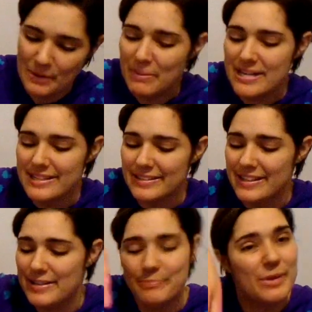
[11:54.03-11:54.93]

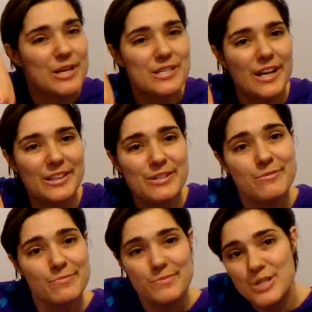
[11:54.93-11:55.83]
basically a solid
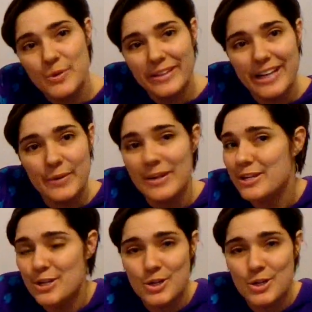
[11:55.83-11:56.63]
to a liquid.